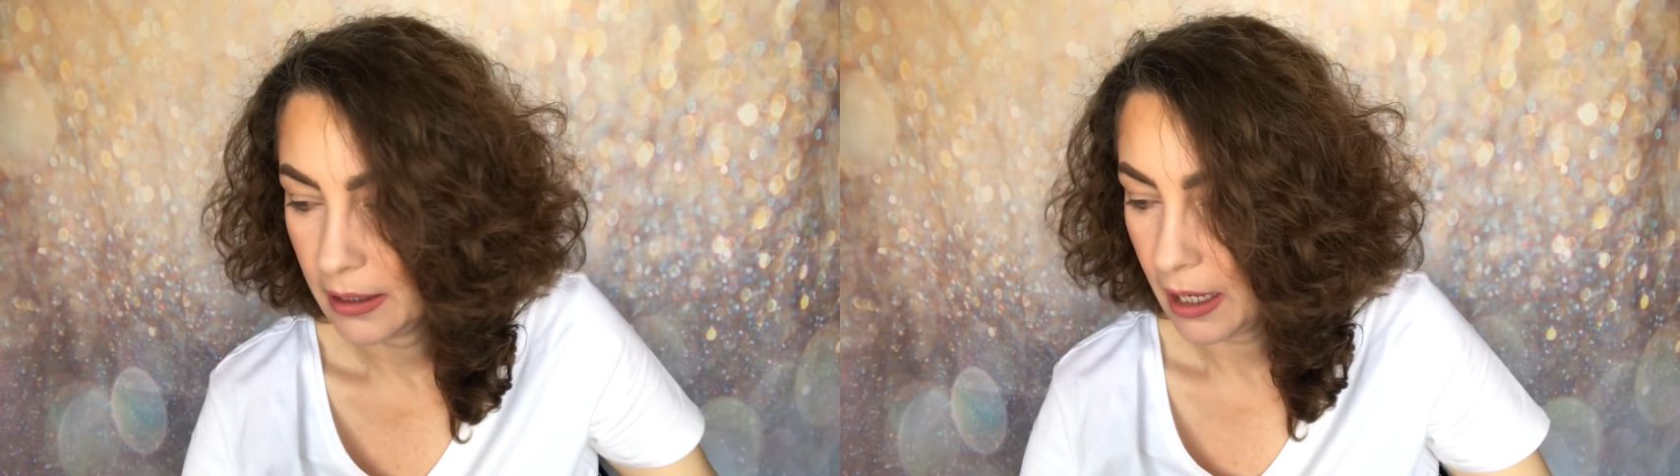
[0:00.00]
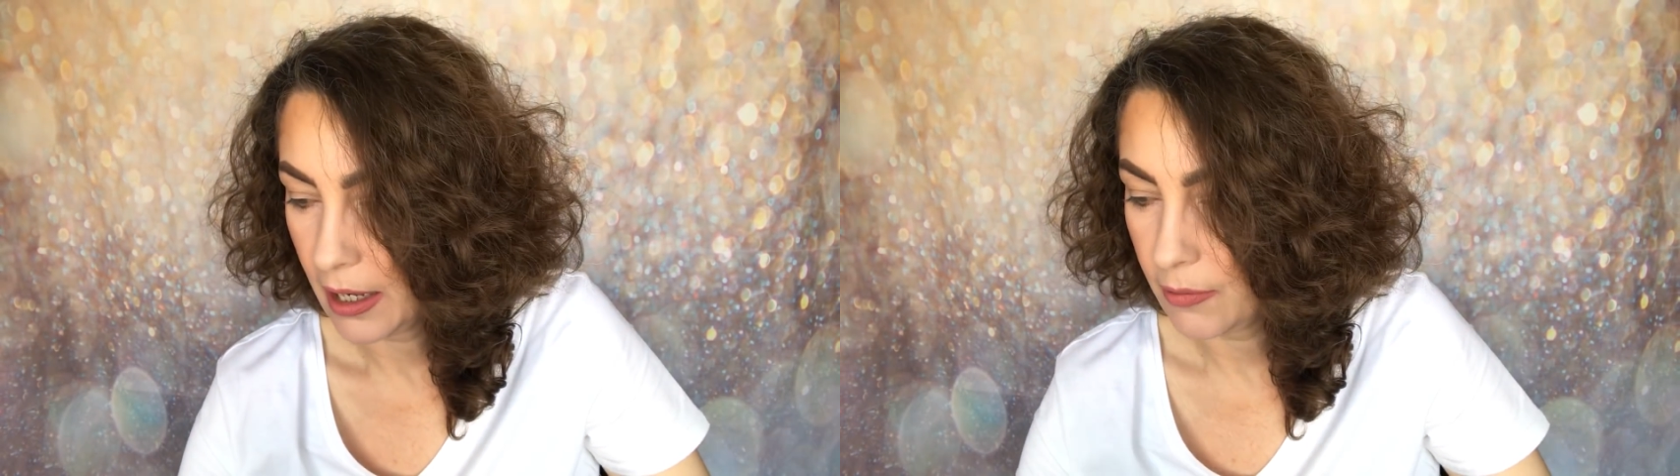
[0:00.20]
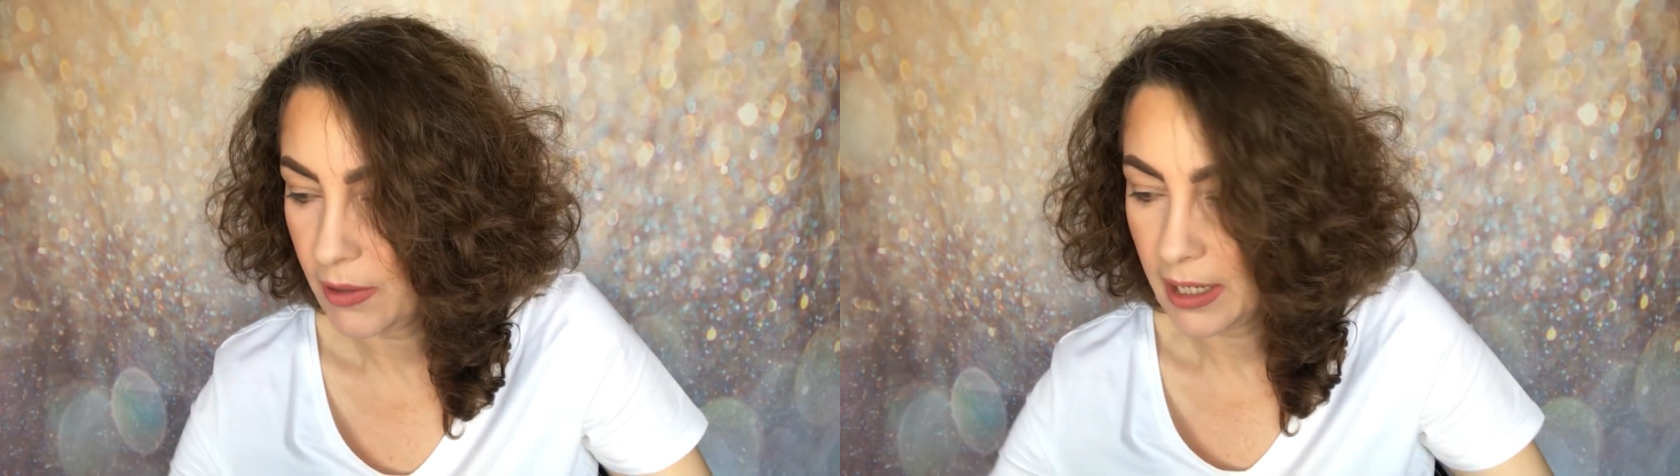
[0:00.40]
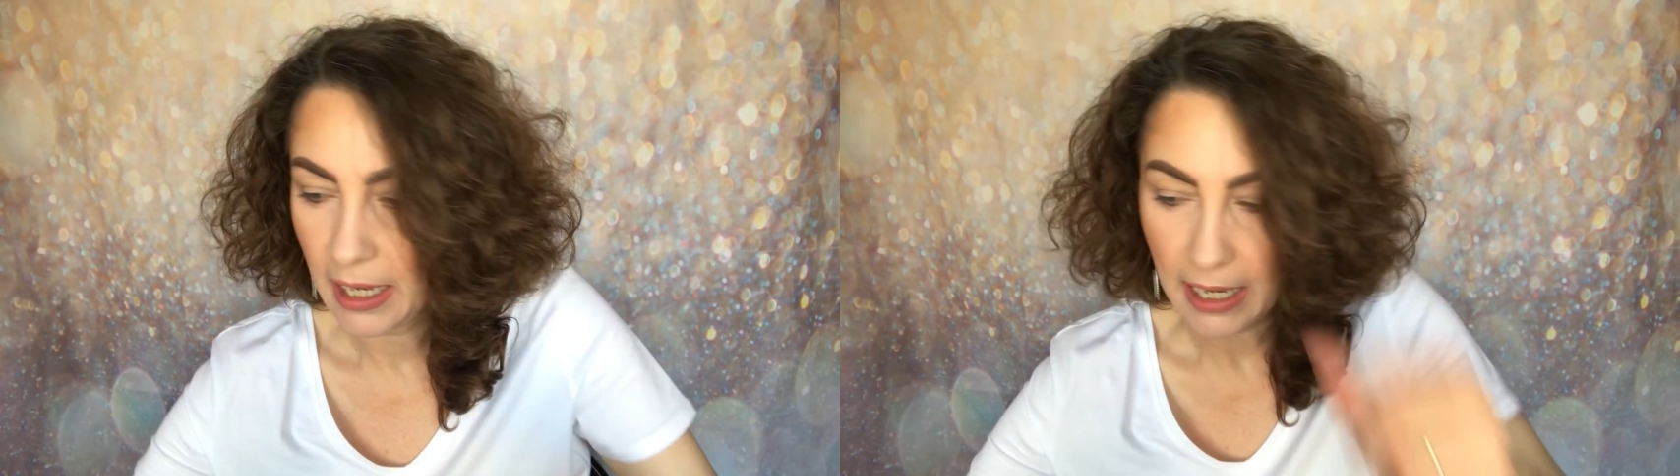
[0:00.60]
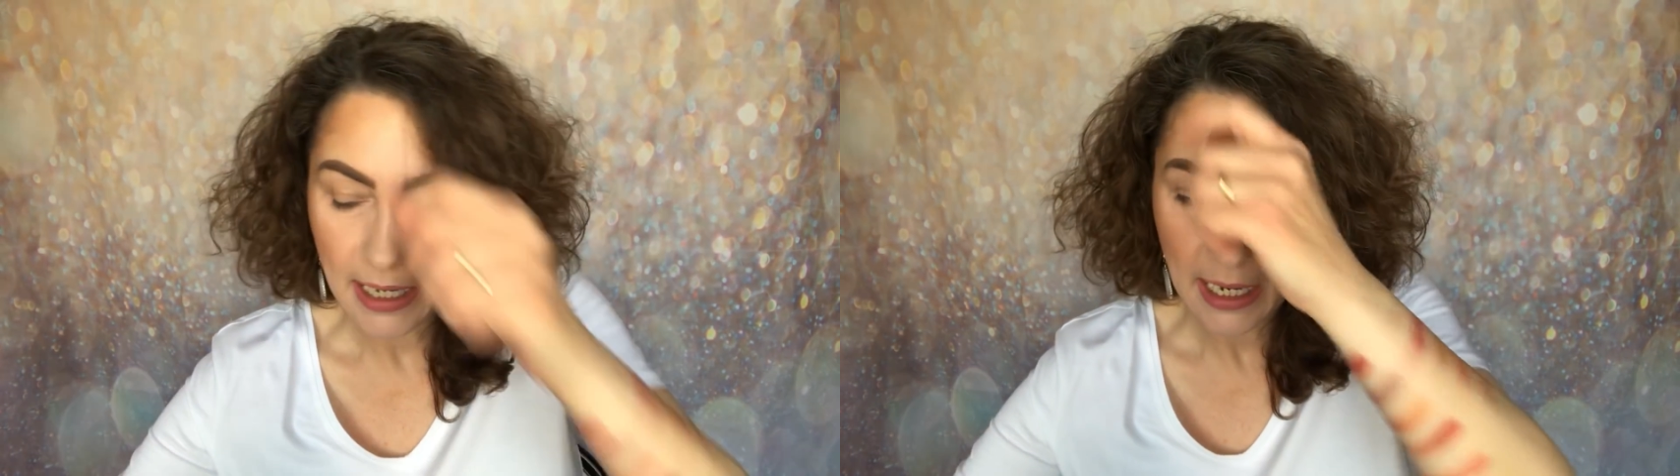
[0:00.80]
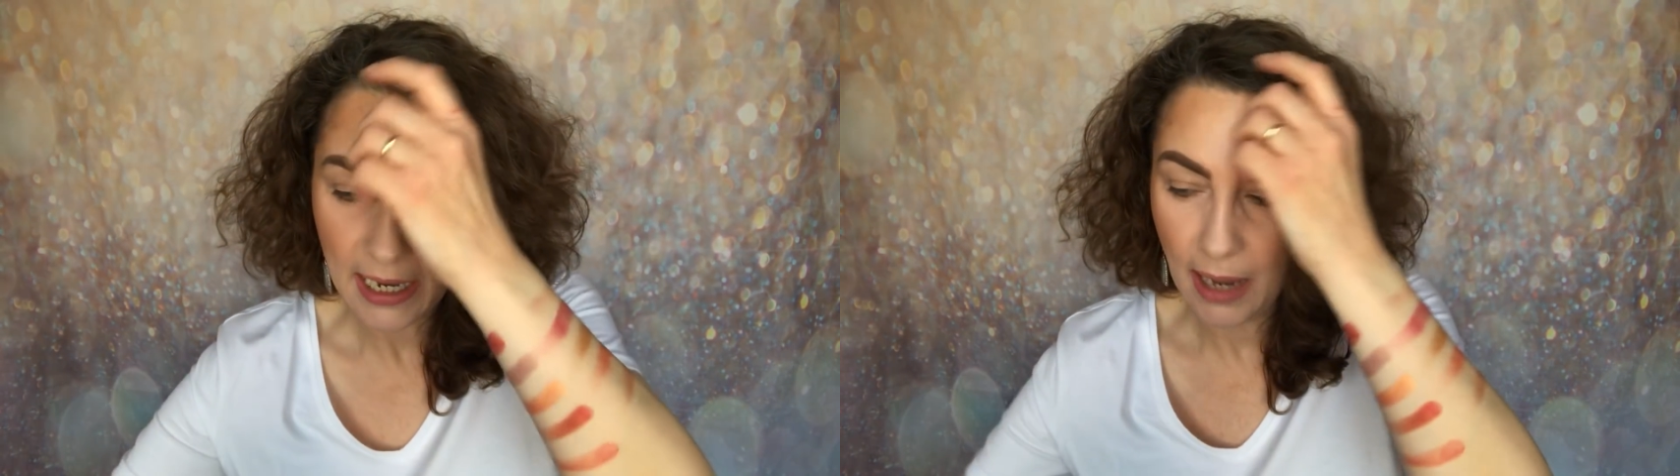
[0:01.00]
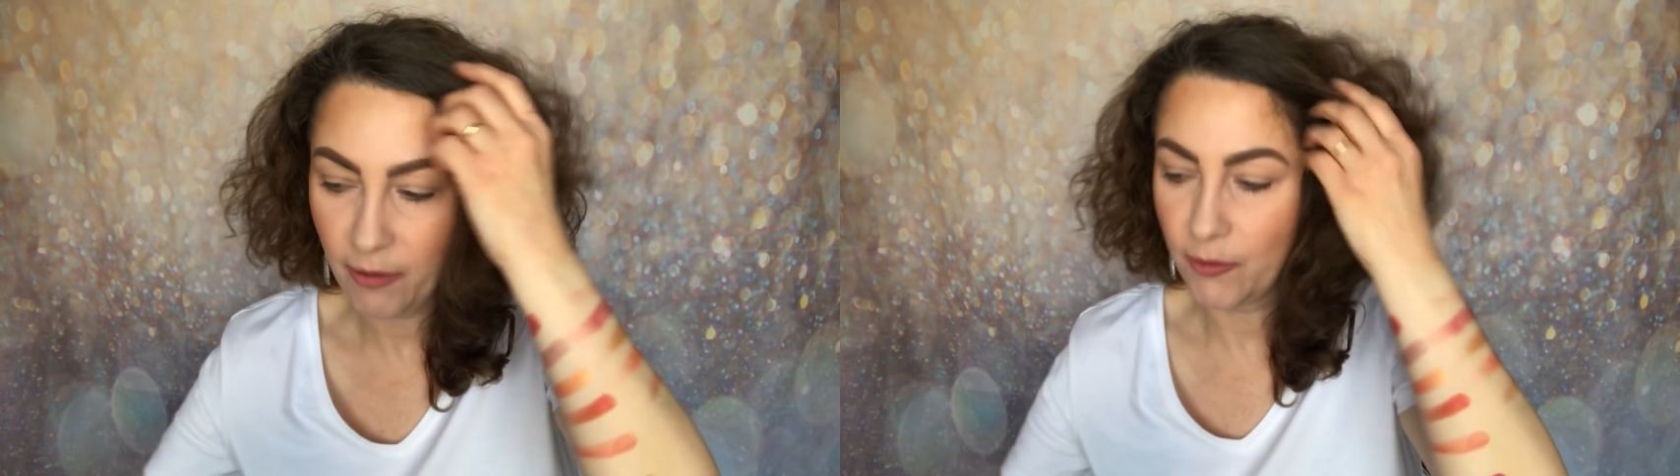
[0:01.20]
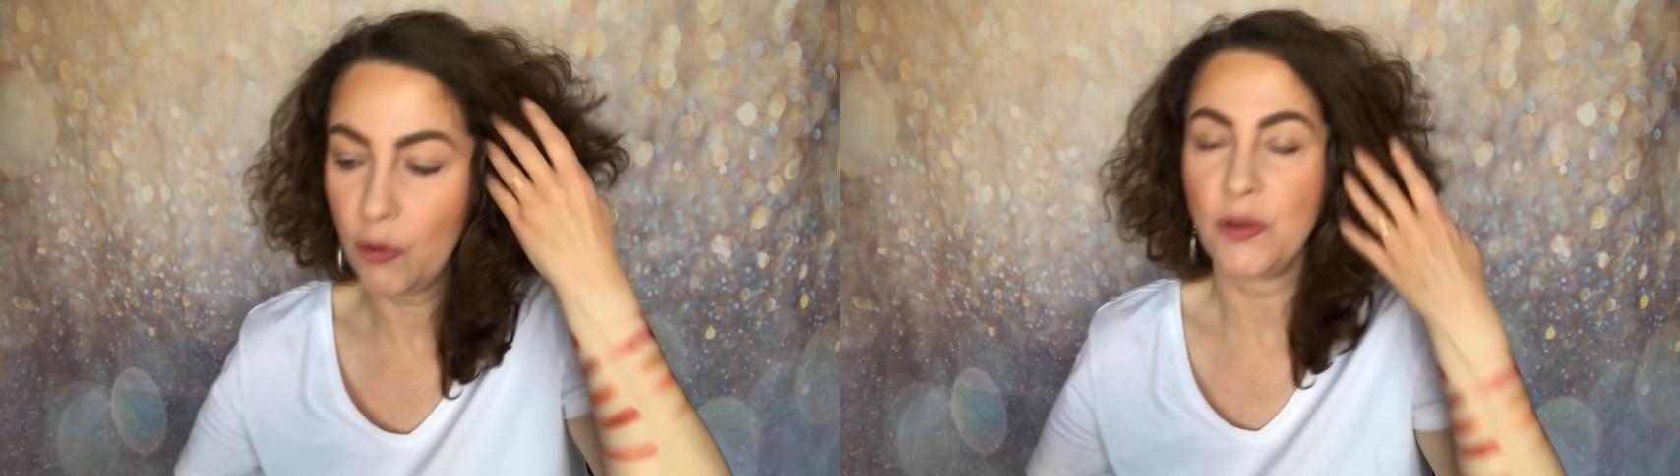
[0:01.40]
Okay, now
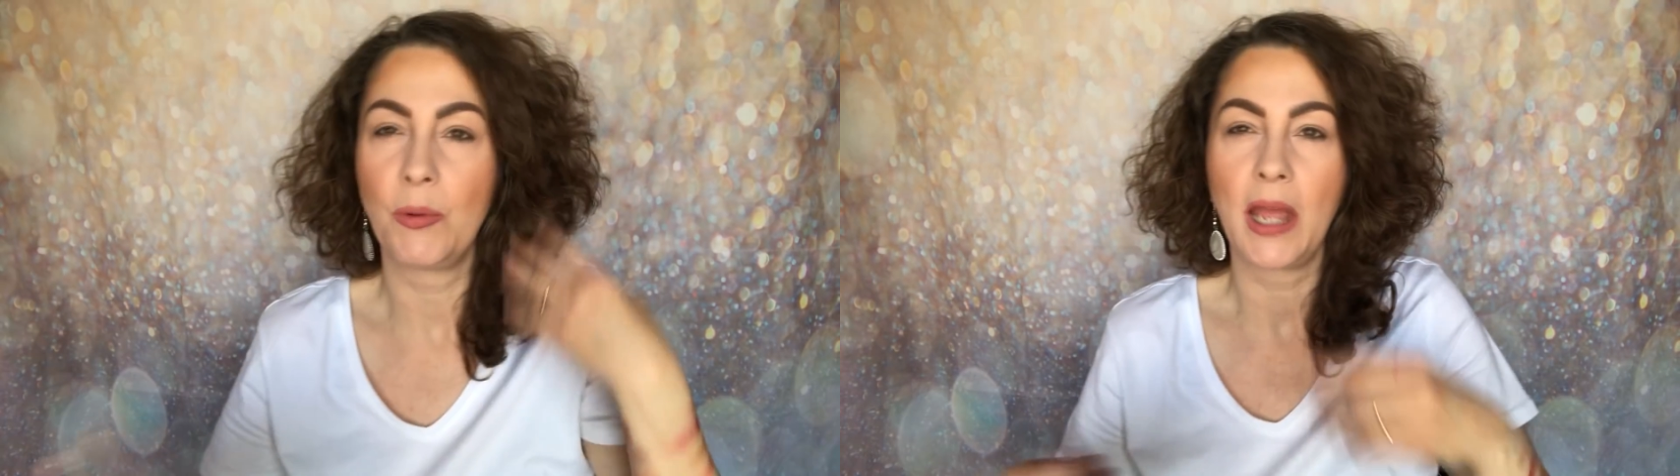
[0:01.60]
of course we're